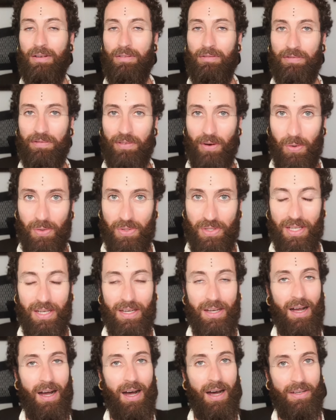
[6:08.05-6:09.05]

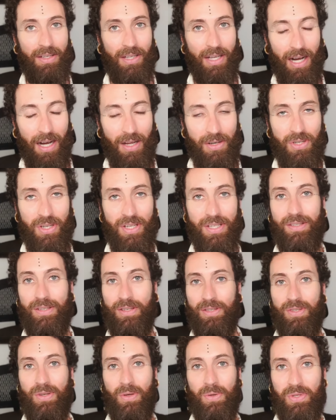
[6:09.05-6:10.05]
frozen, unconscious,
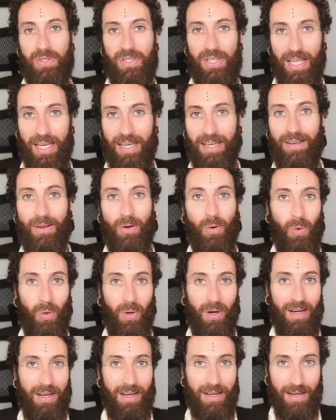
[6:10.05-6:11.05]
dissociated,
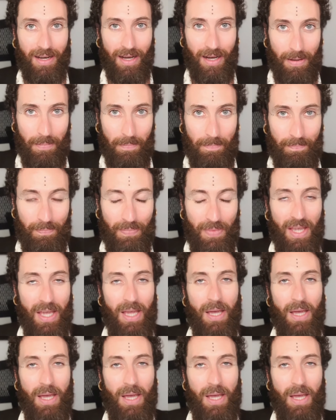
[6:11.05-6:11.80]
or numb.